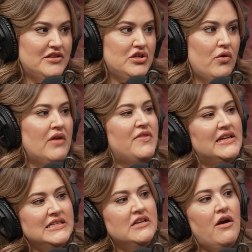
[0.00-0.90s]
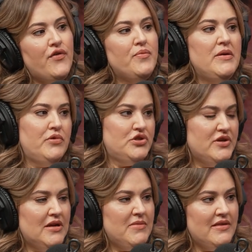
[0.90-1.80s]
So if they seen other people
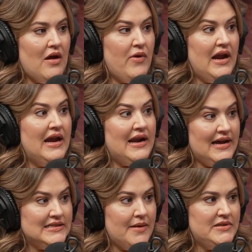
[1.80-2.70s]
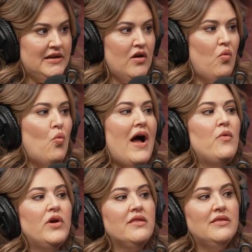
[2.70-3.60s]
treating me that way and I accepted it, why
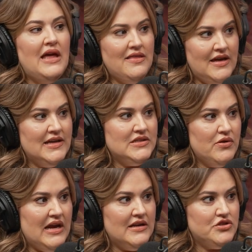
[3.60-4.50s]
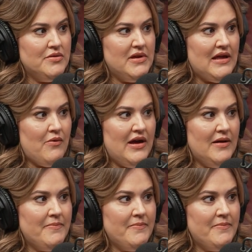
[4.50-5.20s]
wouldn't they think it's okay to treat me that way?